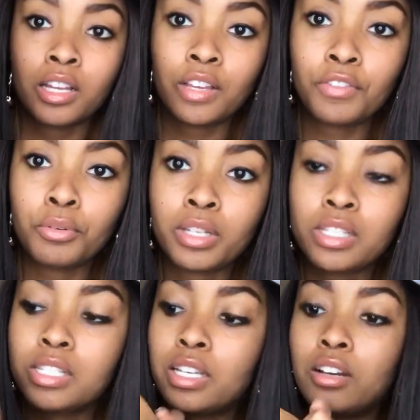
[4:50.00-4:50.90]
if you
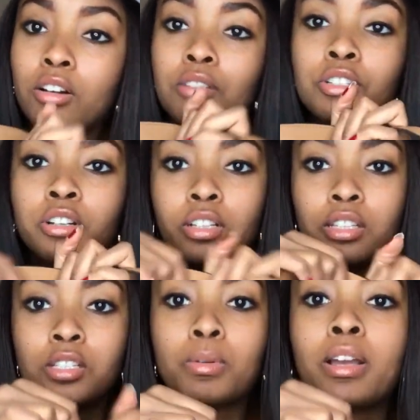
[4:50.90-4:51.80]
can see, or I'll turn it
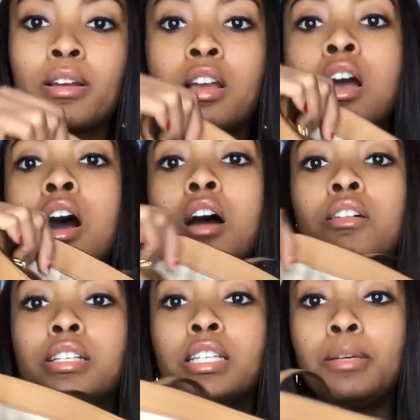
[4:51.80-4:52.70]
this way. I
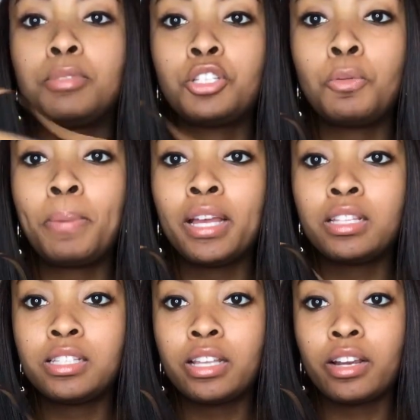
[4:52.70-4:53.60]
always keep two
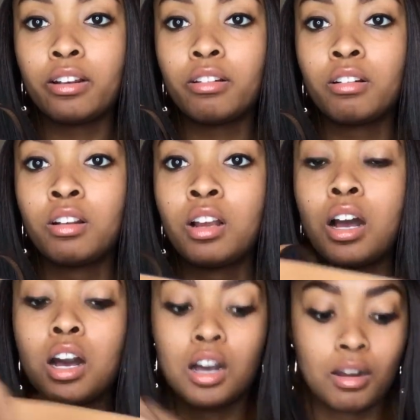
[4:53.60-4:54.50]
pins there.
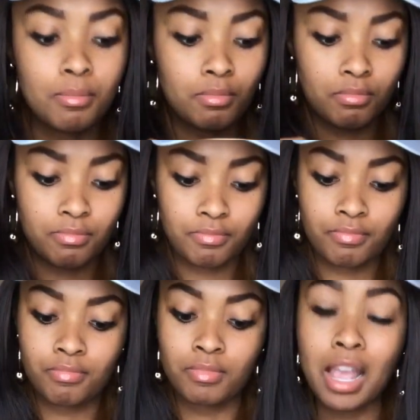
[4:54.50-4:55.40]
And
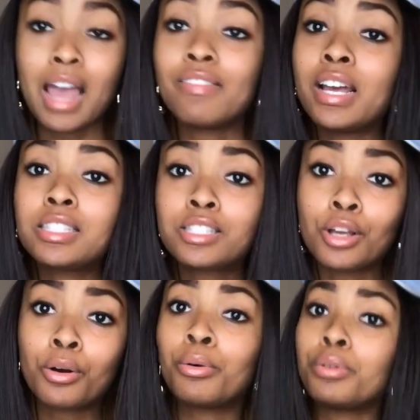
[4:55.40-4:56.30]
that's
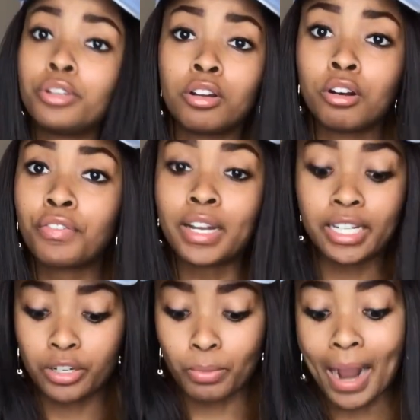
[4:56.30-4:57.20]
so, you know, if I
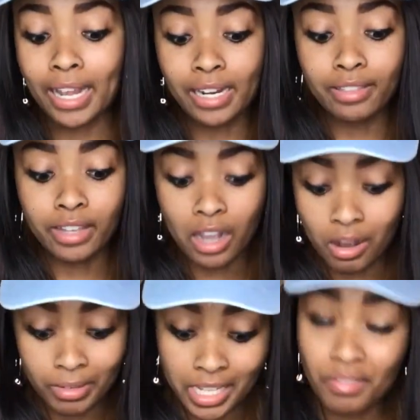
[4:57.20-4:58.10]
need to write anything,
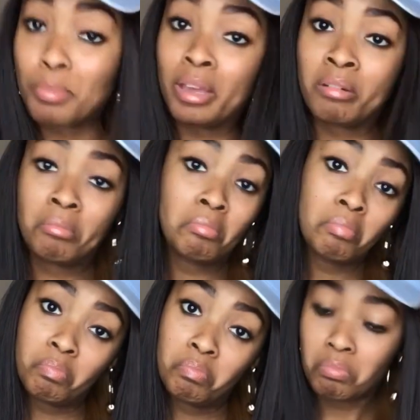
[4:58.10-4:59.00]
I always have a pen.
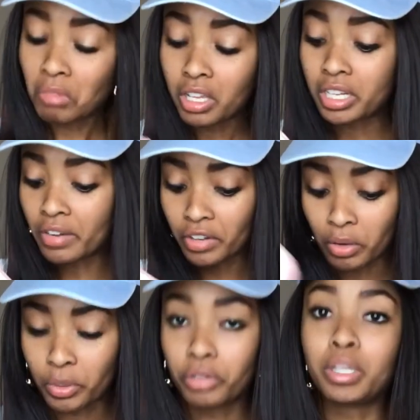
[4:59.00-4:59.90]
You never
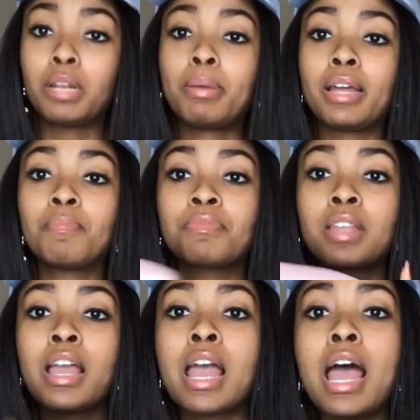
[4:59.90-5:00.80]
know when you'll need a pen.
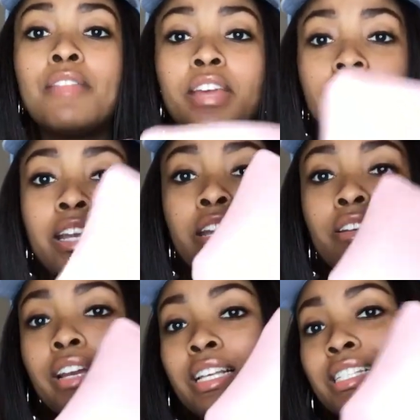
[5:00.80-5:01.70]
And then
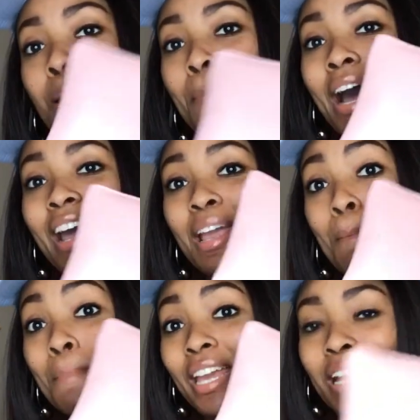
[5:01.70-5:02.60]
here is my
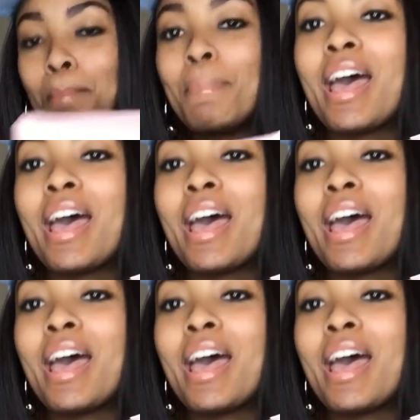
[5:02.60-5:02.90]
makeup